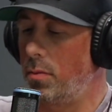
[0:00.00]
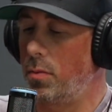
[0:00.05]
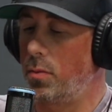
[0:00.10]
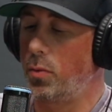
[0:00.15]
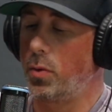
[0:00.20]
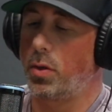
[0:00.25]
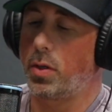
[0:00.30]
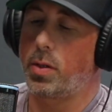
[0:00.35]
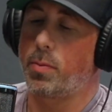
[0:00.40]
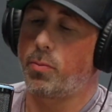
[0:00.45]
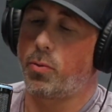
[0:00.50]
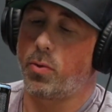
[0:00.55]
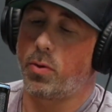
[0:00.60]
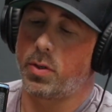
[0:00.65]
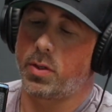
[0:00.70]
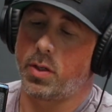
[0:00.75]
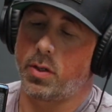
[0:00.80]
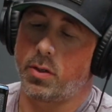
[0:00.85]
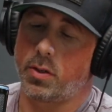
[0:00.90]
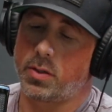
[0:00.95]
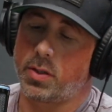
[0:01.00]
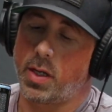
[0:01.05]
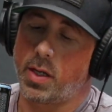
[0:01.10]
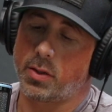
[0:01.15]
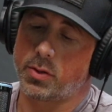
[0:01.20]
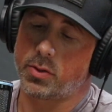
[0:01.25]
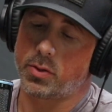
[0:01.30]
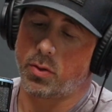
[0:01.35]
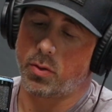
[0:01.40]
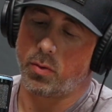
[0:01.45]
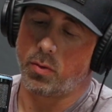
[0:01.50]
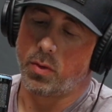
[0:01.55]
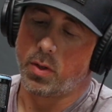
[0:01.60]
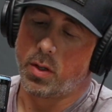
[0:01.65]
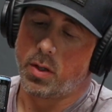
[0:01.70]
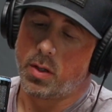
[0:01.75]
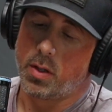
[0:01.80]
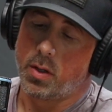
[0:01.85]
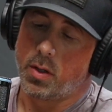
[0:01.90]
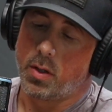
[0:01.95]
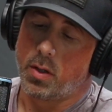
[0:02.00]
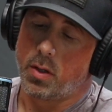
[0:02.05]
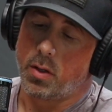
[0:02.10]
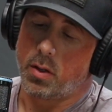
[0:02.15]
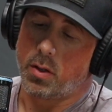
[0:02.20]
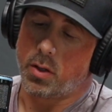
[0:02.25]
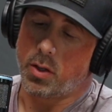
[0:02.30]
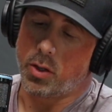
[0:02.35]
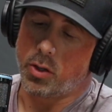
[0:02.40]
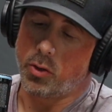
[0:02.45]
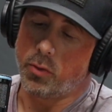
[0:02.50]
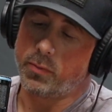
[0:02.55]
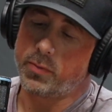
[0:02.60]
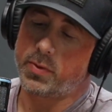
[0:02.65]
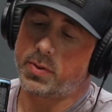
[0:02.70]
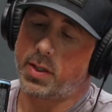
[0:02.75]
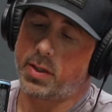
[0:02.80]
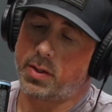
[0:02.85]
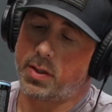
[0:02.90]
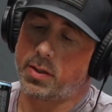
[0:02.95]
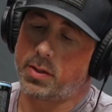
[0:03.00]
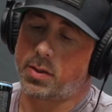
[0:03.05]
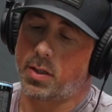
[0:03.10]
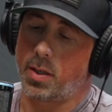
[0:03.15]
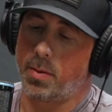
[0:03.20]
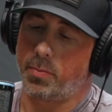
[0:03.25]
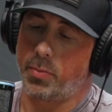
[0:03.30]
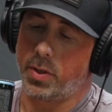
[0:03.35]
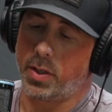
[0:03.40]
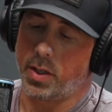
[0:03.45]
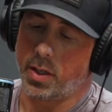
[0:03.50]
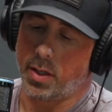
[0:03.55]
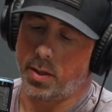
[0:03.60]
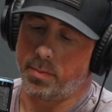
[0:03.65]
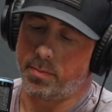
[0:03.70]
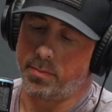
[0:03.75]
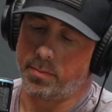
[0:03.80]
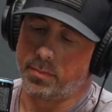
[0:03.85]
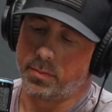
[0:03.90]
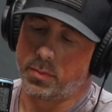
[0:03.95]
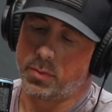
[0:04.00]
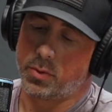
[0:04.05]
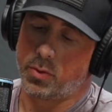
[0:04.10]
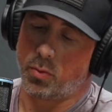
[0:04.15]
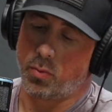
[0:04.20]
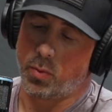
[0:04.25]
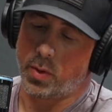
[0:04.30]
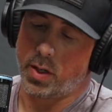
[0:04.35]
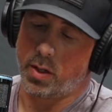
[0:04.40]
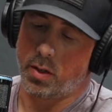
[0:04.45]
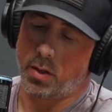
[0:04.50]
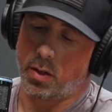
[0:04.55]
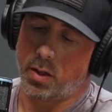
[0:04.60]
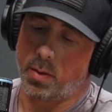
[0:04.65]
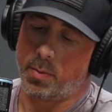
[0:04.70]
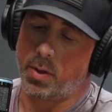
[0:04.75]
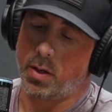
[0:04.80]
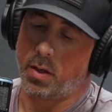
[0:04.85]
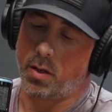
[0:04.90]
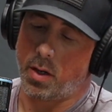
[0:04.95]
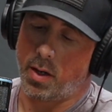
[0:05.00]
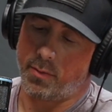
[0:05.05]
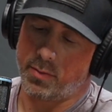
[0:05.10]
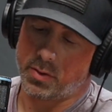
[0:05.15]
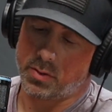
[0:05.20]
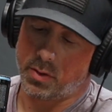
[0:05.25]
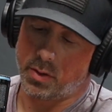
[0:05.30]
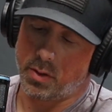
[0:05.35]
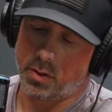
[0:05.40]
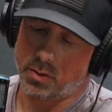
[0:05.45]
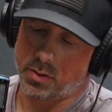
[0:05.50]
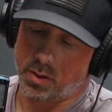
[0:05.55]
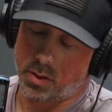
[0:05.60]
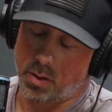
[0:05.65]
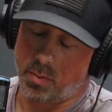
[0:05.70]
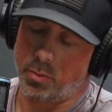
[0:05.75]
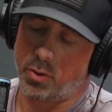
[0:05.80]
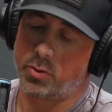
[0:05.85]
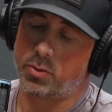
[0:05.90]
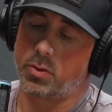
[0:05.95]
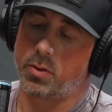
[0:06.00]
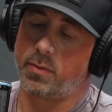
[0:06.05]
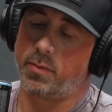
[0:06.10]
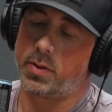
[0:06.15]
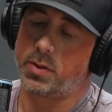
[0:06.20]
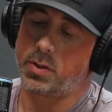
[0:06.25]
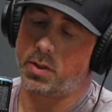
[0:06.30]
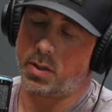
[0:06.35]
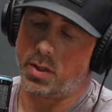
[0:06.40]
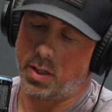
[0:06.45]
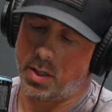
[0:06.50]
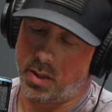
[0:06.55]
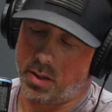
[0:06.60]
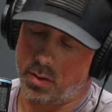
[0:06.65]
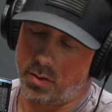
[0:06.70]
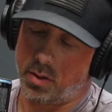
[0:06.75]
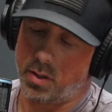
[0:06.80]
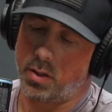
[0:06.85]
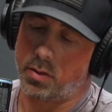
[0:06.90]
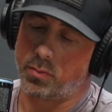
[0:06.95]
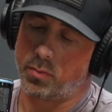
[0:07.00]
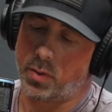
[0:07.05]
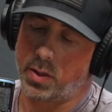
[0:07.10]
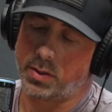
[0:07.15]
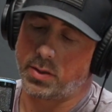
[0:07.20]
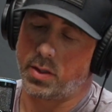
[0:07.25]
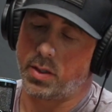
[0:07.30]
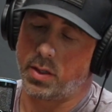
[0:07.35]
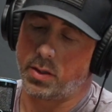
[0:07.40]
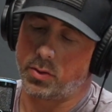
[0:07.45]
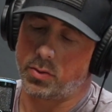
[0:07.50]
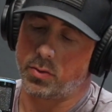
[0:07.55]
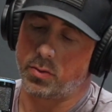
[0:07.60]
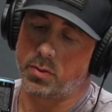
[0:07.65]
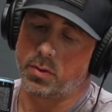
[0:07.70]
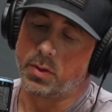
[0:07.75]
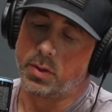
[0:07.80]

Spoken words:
really important to understand. So you've set this company up to where, I mean, obviously there's a commercial division and a residential,